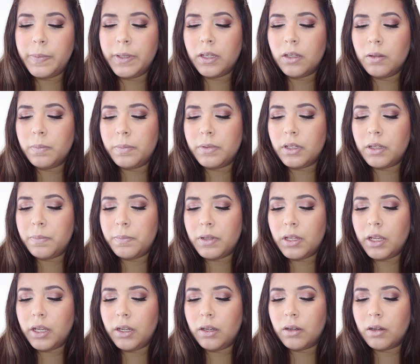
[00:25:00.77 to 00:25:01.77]
Pickup Lip
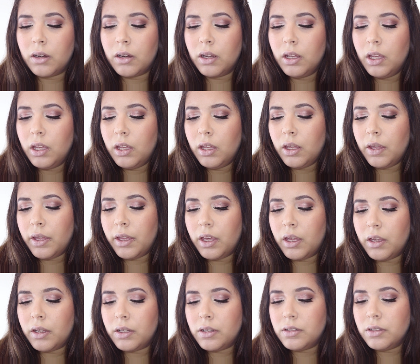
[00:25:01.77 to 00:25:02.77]
Liner,
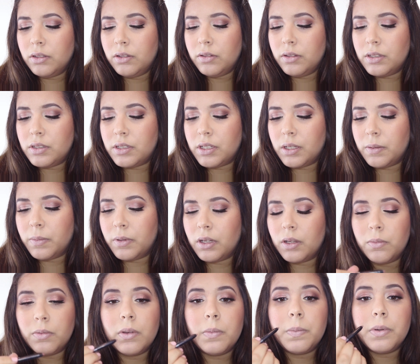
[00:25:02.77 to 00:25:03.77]
and I don't know the shade, but
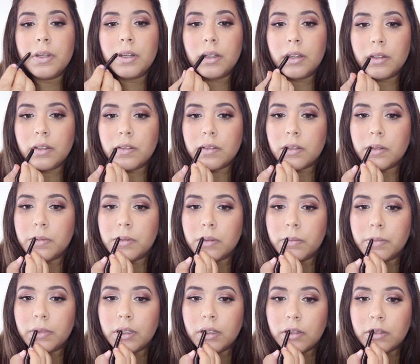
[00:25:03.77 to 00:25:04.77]
I will put it in the description
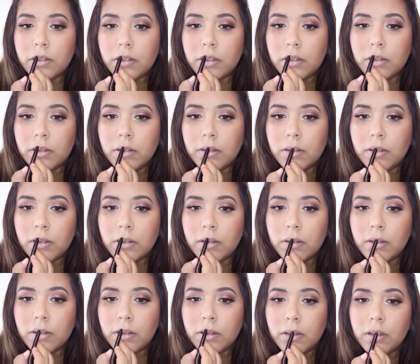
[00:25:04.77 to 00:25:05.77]
box.
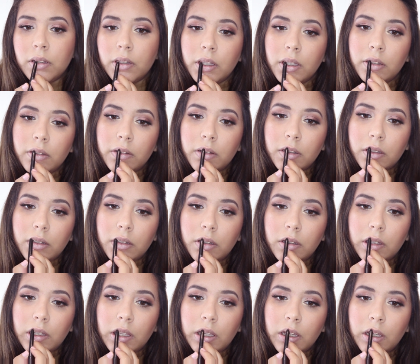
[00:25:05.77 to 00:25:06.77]
So kind
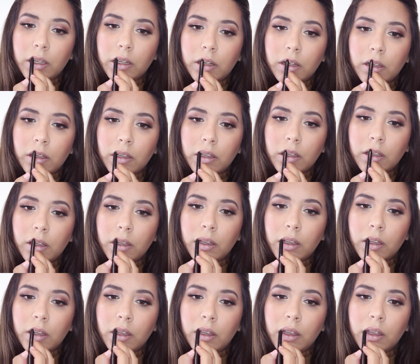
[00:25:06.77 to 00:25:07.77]
of line
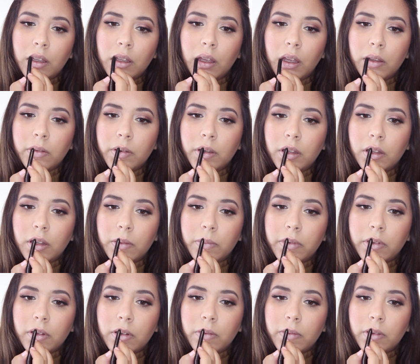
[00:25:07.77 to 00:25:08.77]
my
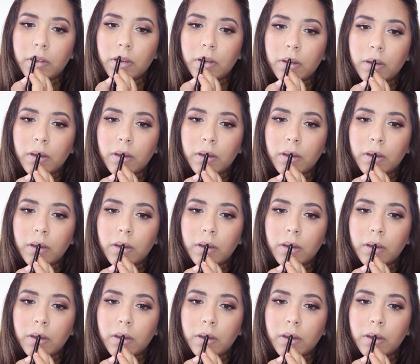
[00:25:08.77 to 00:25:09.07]
lips a little bit.